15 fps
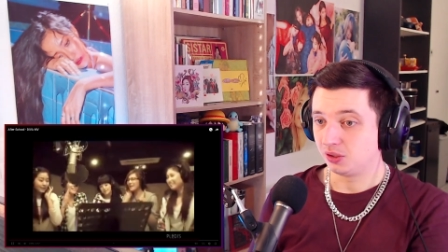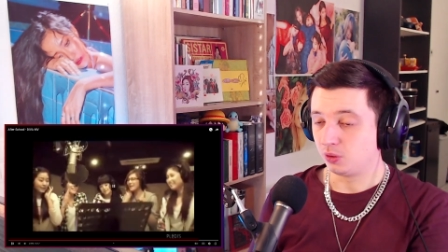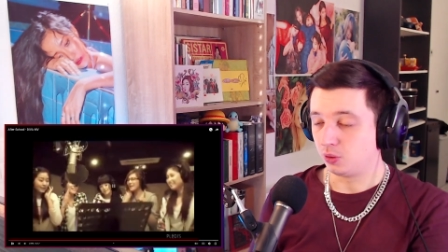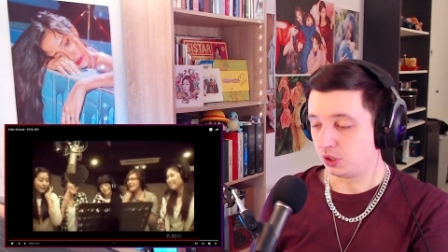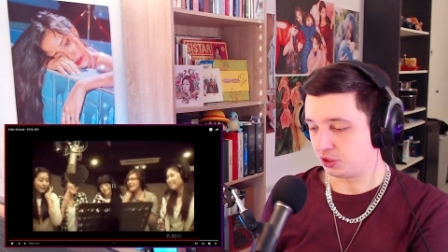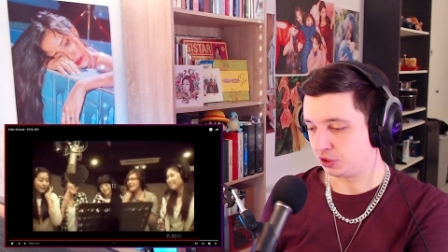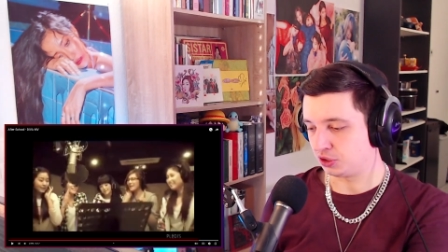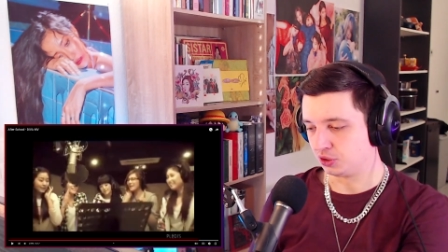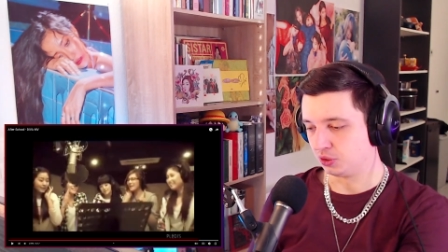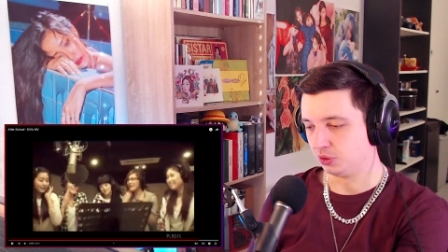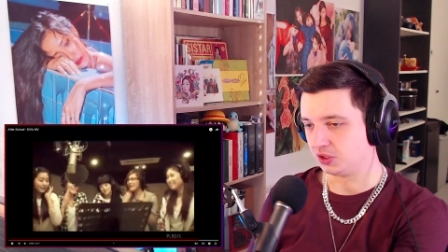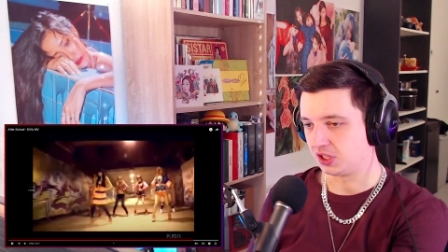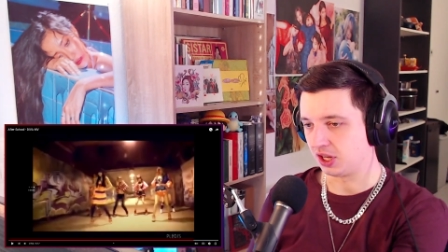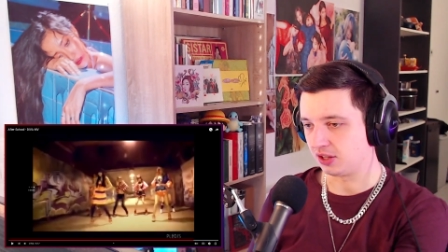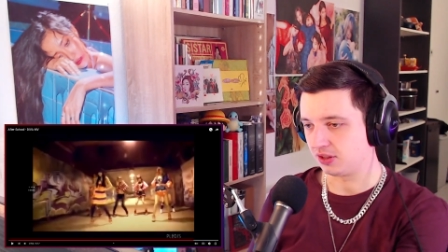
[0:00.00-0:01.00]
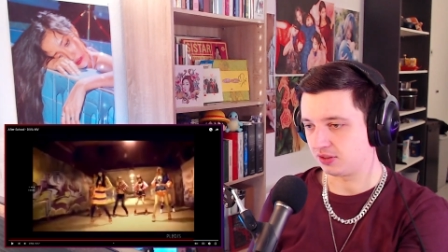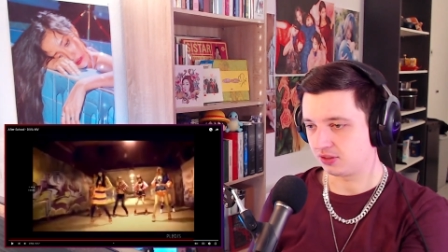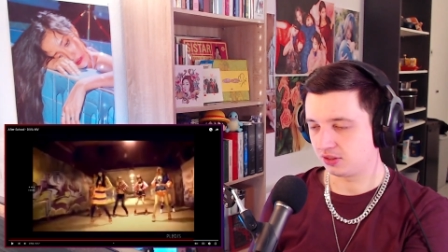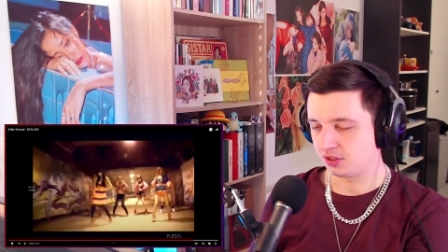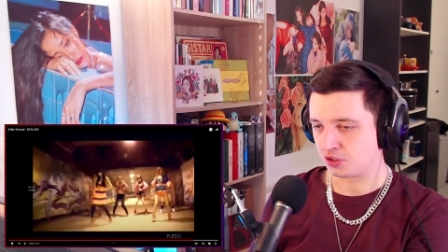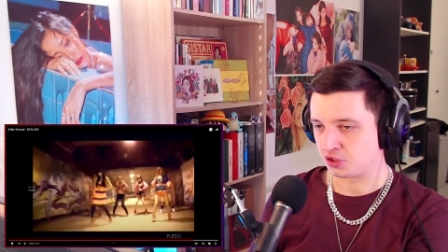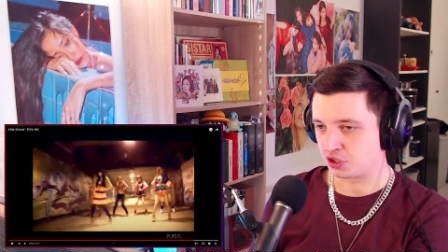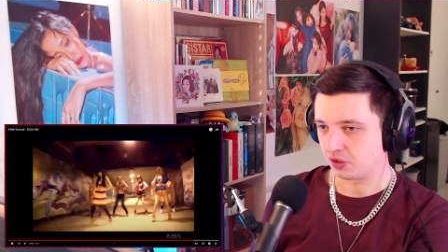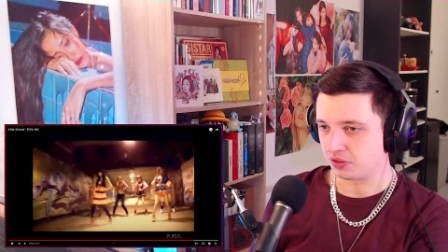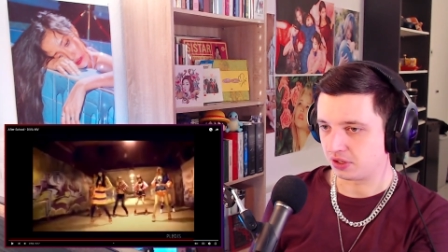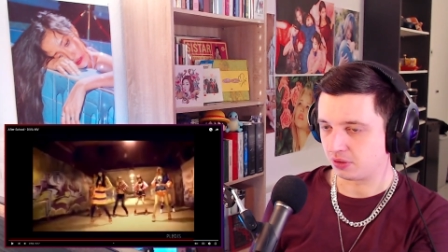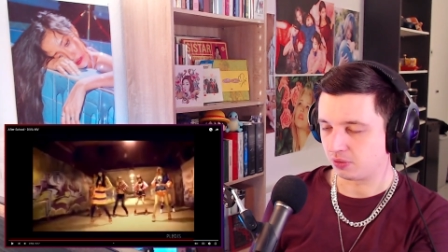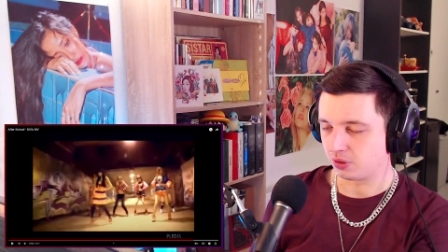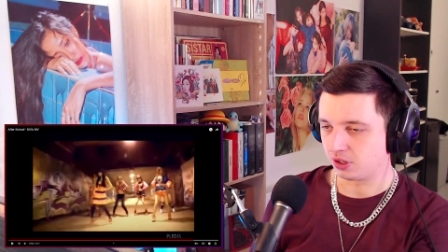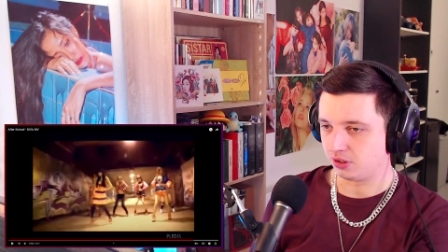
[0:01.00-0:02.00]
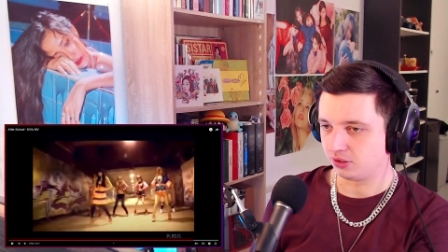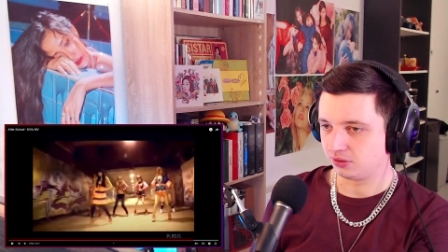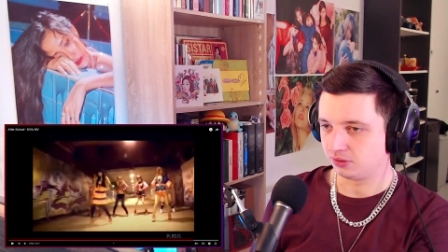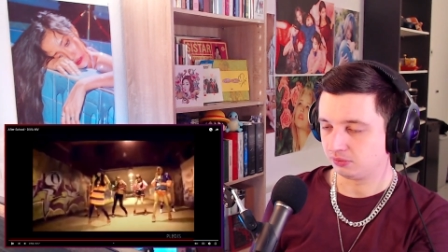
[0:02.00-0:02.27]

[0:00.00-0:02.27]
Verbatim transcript: We just noticed they had a shot there where